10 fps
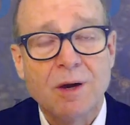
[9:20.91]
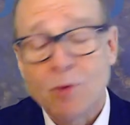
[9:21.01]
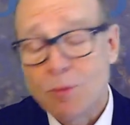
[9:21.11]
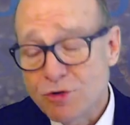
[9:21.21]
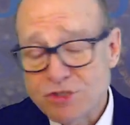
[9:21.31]

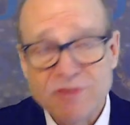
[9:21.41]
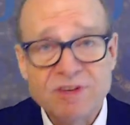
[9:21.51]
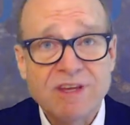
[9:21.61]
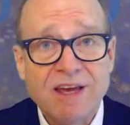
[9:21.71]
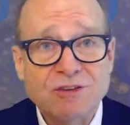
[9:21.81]
Well, most
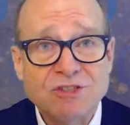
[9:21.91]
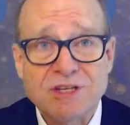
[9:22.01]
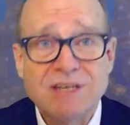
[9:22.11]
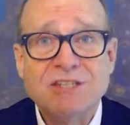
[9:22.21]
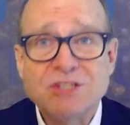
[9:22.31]
everything else
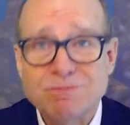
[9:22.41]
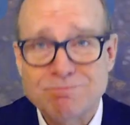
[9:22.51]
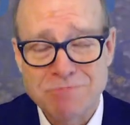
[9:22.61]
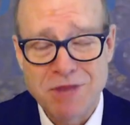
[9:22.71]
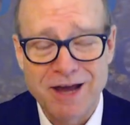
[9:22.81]
is
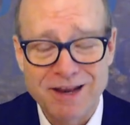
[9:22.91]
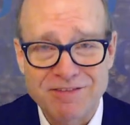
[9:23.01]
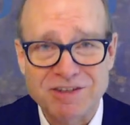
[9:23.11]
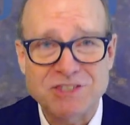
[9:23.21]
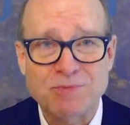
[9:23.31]

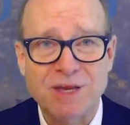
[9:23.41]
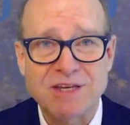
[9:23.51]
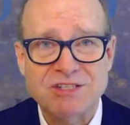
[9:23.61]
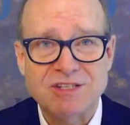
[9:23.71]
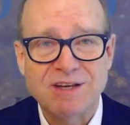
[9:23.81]
non-evidence-based,